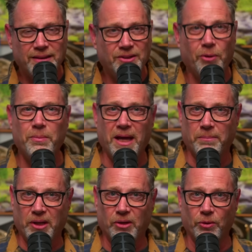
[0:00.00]
Hey, don't
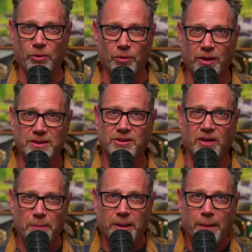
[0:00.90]
make me Google this, all right?